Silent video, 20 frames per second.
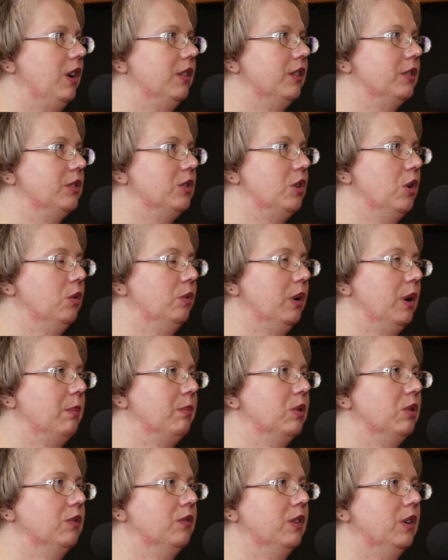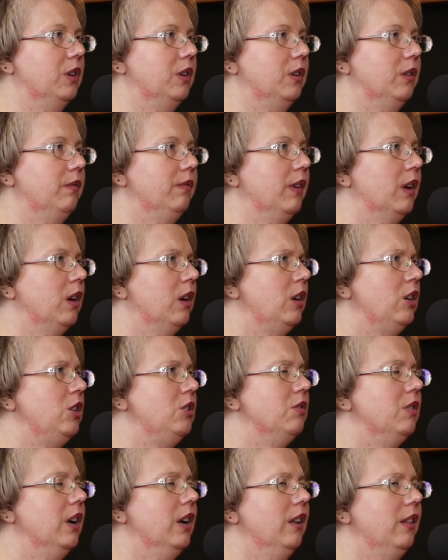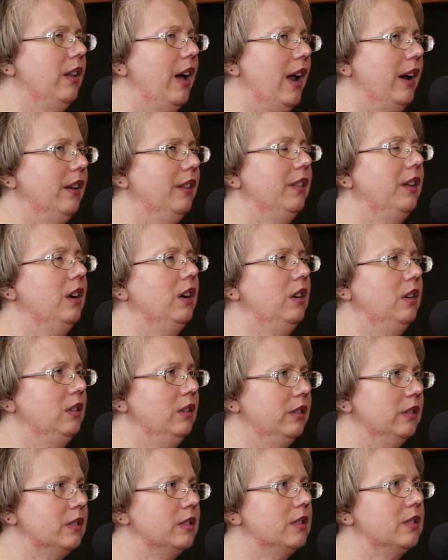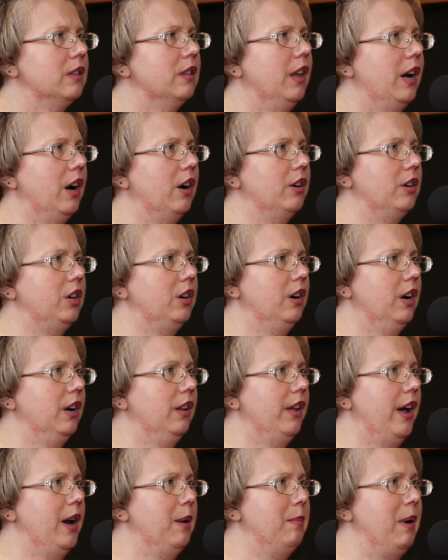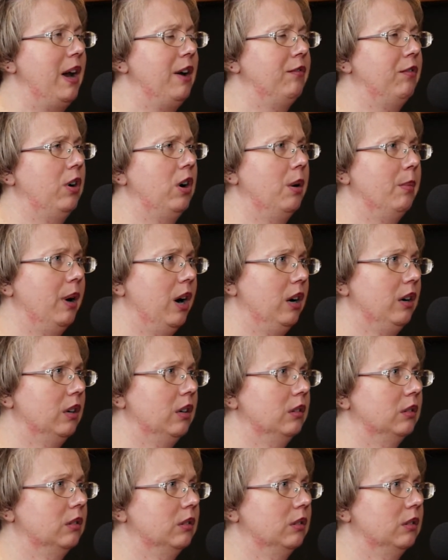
get the snow removal, you get a lot of things there. You get a lot of bang for your buck.